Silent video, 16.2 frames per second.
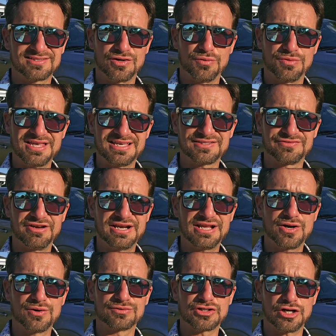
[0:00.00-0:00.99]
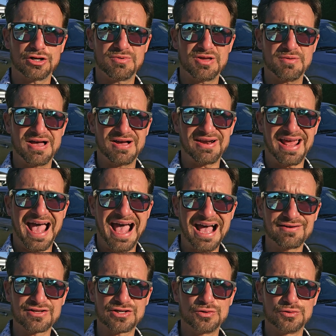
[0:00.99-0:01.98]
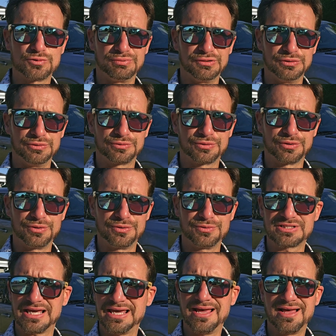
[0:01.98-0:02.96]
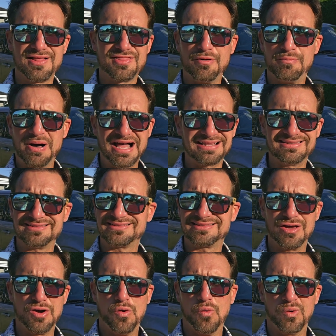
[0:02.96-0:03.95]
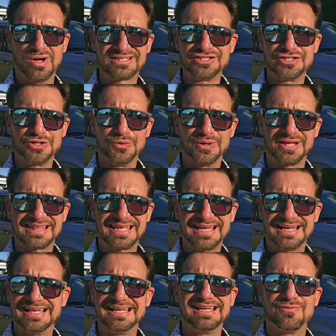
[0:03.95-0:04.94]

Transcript: So this video is gonna be about how to use Blue Cruise, the buttons, what to do with it.